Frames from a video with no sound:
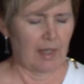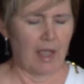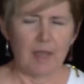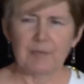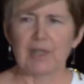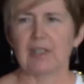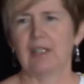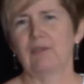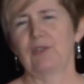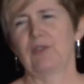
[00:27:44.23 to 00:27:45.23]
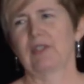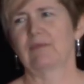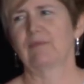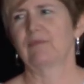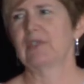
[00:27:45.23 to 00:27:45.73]
I'm going to give you the
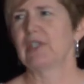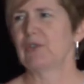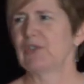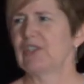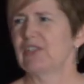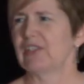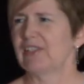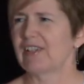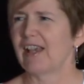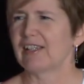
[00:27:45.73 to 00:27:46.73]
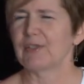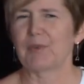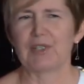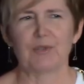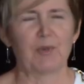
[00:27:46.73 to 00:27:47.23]
secret to success
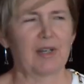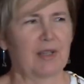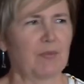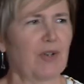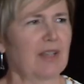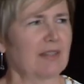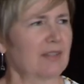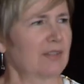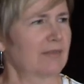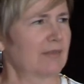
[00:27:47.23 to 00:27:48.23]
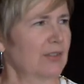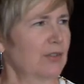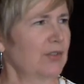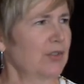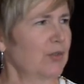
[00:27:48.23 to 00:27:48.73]
when you want to impress
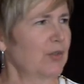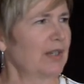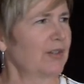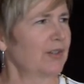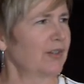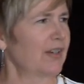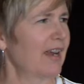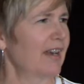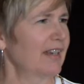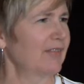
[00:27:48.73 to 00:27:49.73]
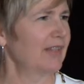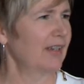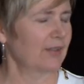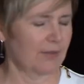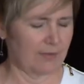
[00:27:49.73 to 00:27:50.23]
Susan Credle or any of the
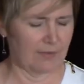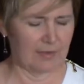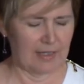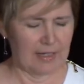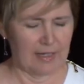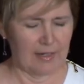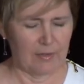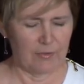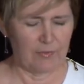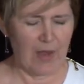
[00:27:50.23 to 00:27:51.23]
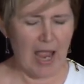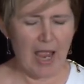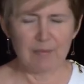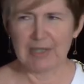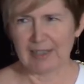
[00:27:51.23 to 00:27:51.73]
other
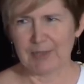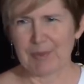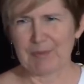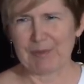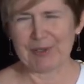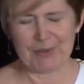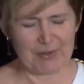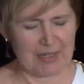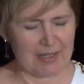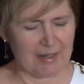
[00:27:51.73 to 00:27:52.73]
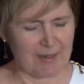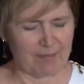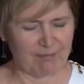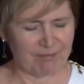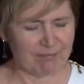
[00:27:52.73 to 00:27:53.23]
fabulous people who are
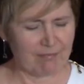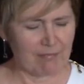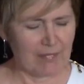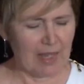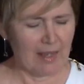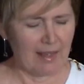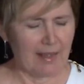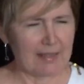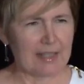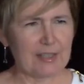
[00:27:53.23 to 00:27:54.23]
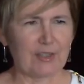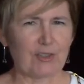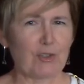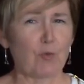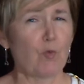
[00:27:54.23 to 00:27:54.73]
here. This is
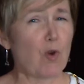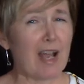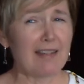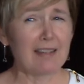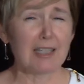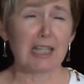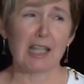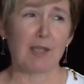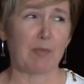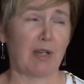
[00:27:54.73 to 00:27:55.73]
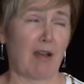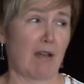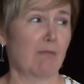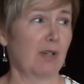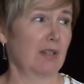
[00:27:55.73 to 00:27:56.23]
just one tip in
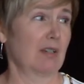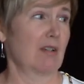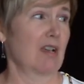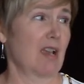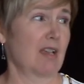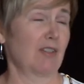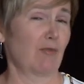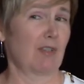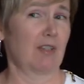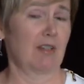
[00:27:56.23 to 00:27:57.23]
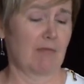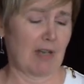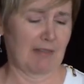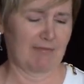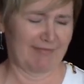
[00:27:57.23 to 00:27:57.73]
our book, okay? It's a really good
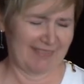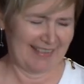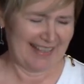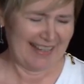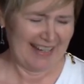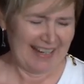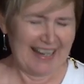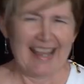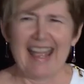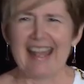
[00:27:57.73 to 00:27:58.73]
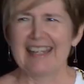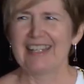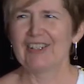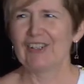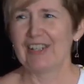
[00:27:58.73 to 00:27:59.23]
one. And
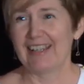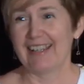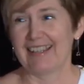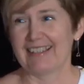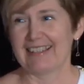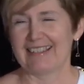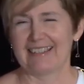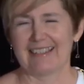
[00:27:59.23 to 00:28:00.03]
here it is.